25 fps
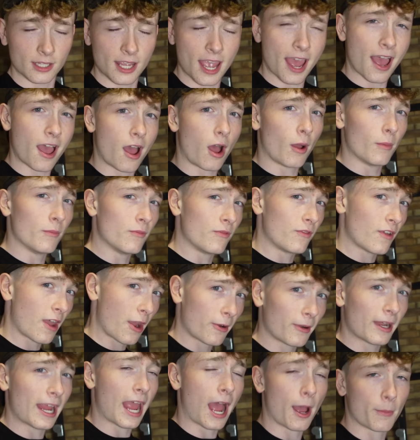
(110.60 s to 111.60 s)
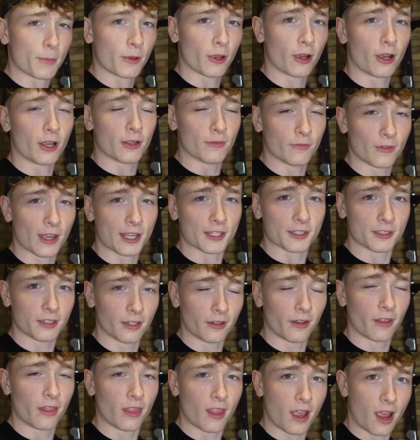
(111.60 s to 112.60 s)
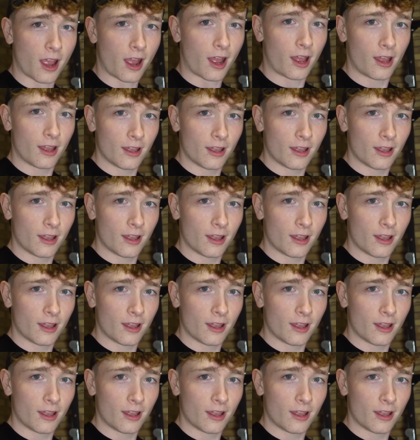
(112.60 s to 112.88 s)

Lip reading: Yeah, I'm very happy I invested in that.